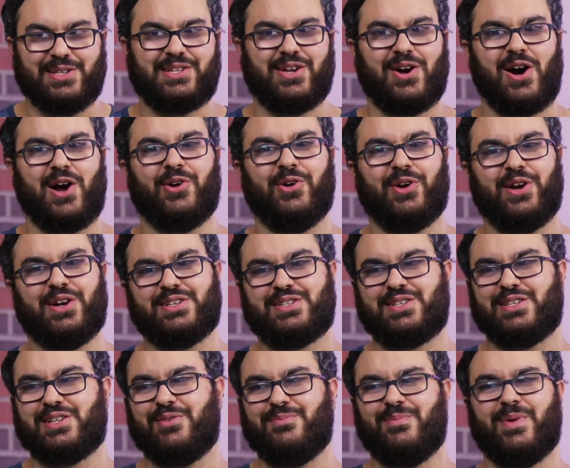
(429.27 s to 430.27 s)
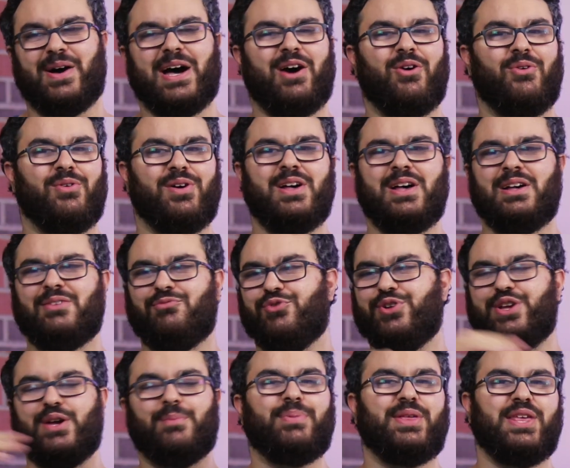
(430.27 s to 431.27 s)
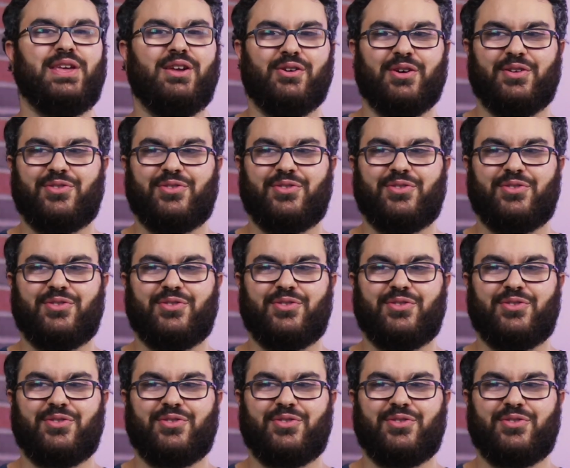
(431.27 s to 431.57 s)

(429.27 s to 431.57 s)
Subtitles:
Is Connor going to somehow reappear